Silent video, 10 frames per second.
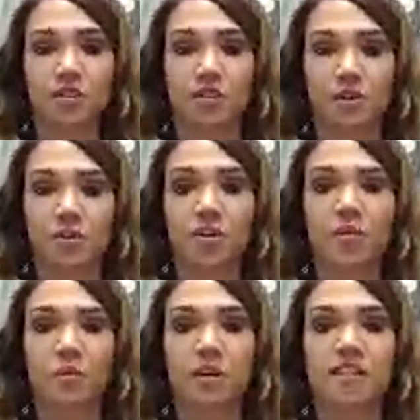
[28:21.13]
So
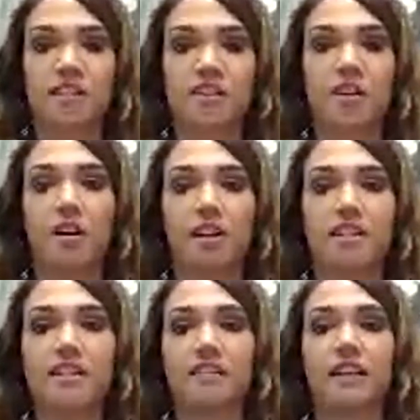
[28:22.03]
they're the ones that are
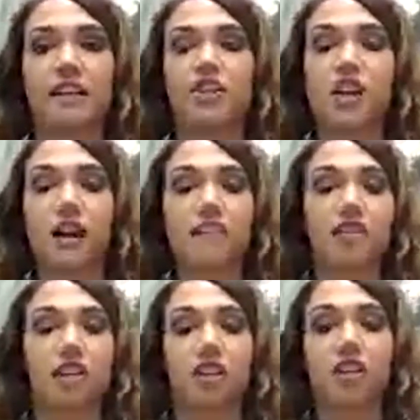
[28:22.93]
constantly
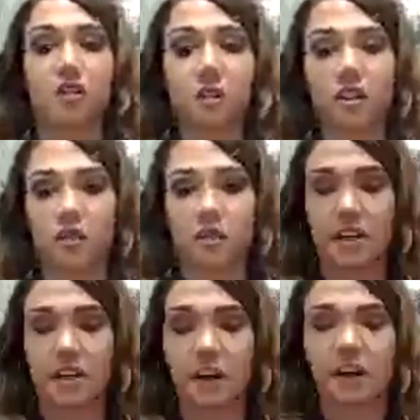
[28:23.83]
challenging you.
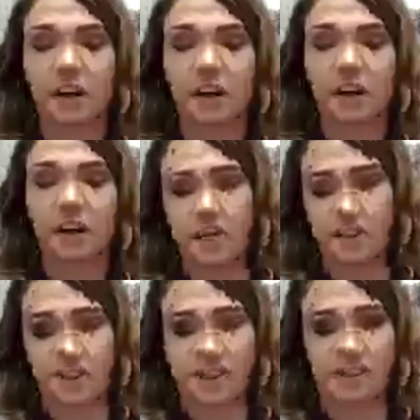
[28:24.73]
They're calling out
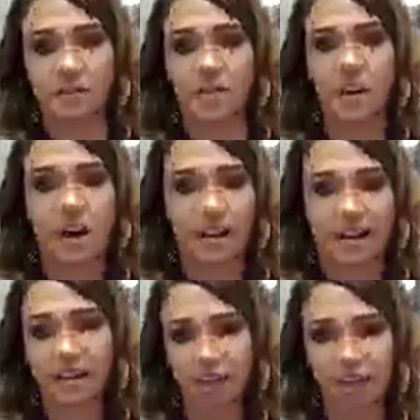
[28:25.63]
your systems, they're
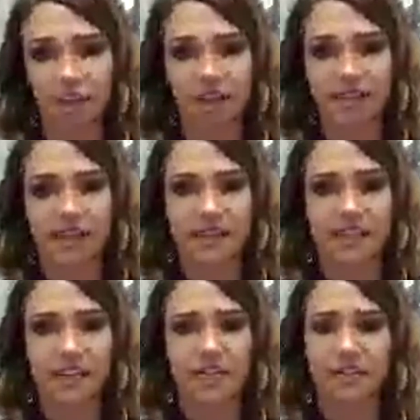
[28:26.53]
calling out your
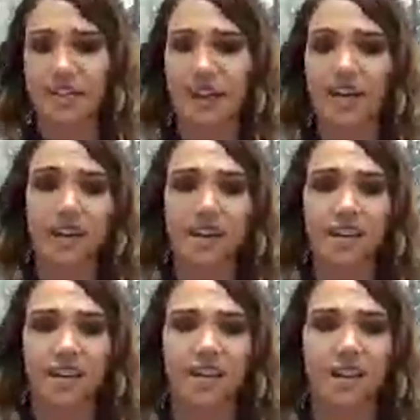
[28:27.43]
processes, and they're saying,
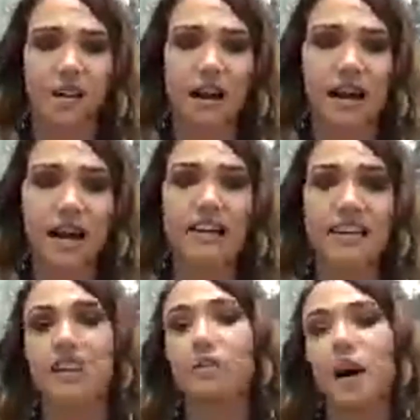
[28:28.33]

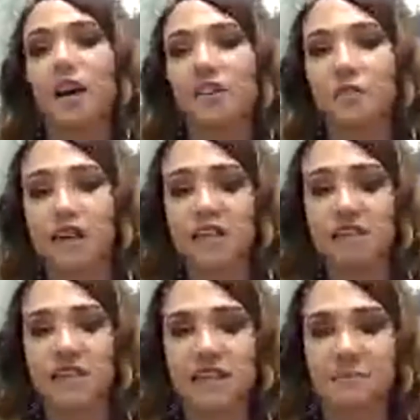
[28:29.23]
I get why you
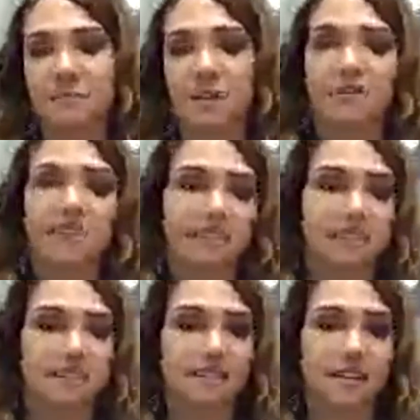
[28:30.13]
said this, but this
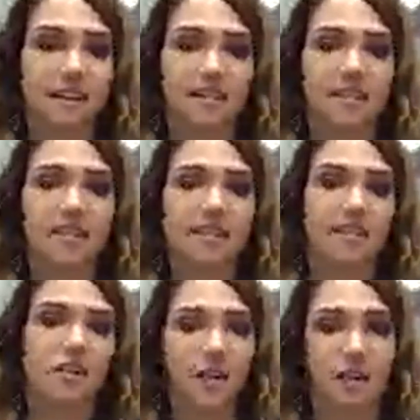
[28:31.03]

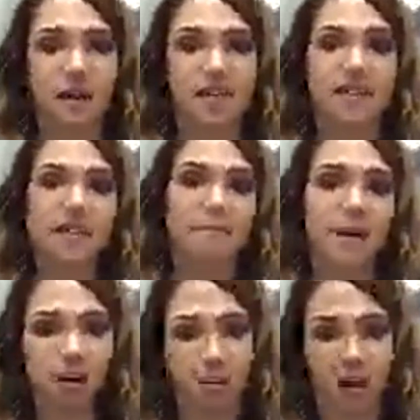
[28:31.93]
is a quicker way. This is a
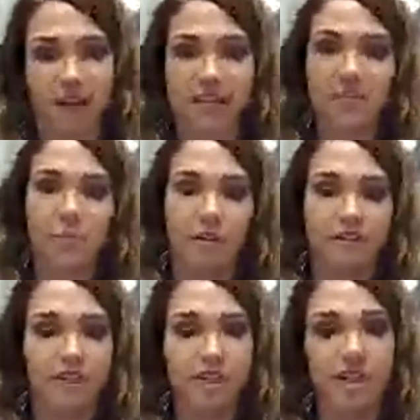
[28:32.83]
better way. This is
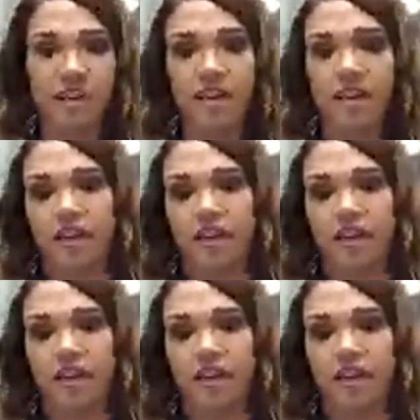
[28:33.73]
more efficient.